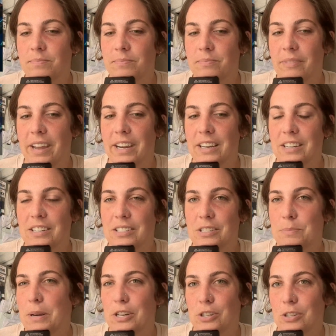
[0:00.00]
like
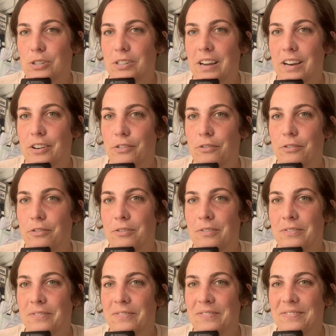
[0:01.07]
special, kind of,
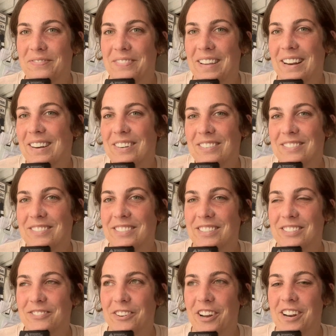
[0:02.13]
I don't know,
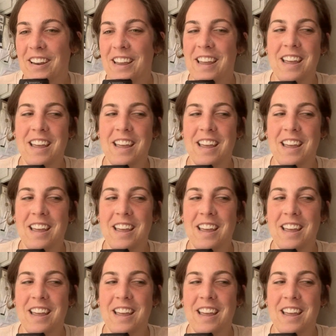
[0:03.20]
just fun.